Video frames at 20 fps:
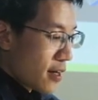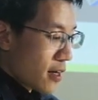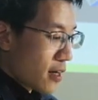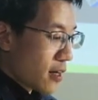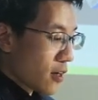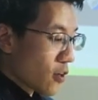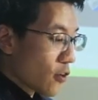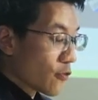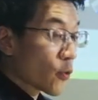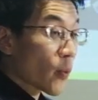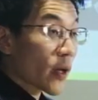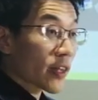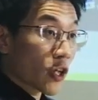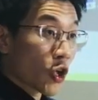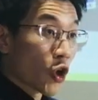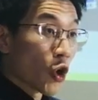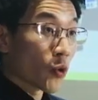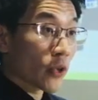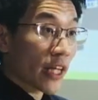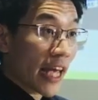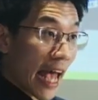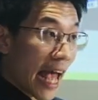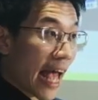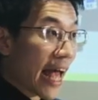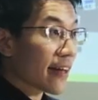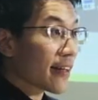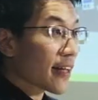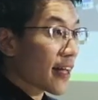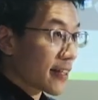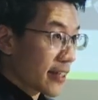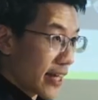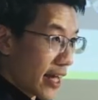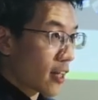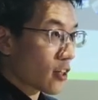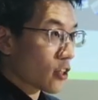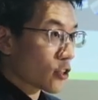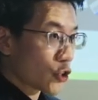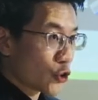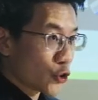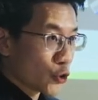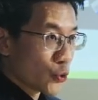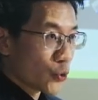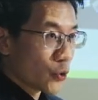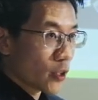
uh, over what the code can and cannot do